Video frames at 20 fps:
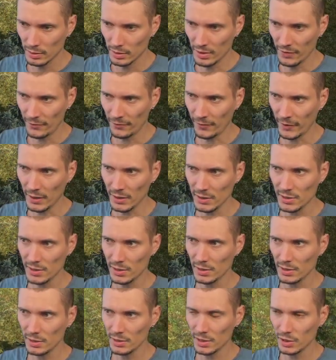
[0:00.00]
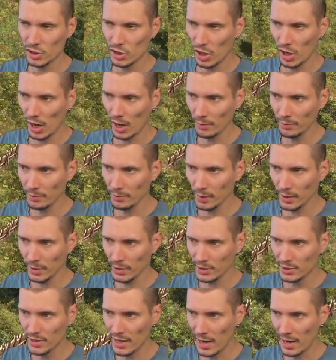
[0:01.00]
the fence did the job,
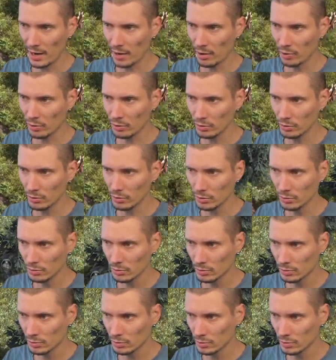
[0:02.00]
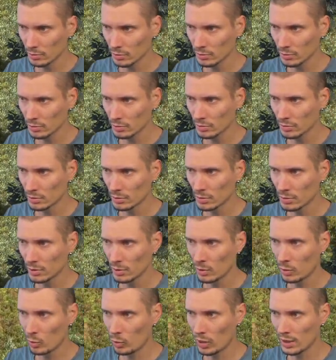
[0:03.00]
because now,
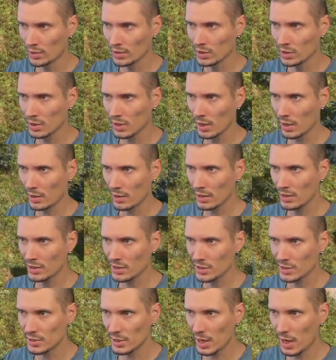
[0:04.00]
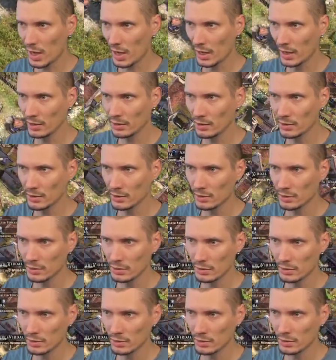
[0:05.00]
once they are inside,
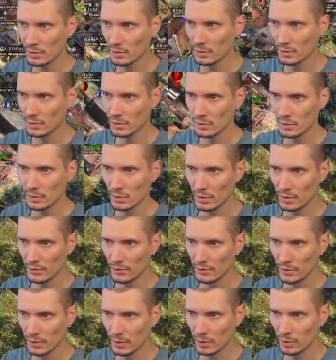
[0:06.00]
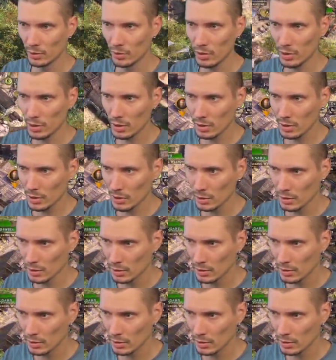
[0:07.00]
if you look,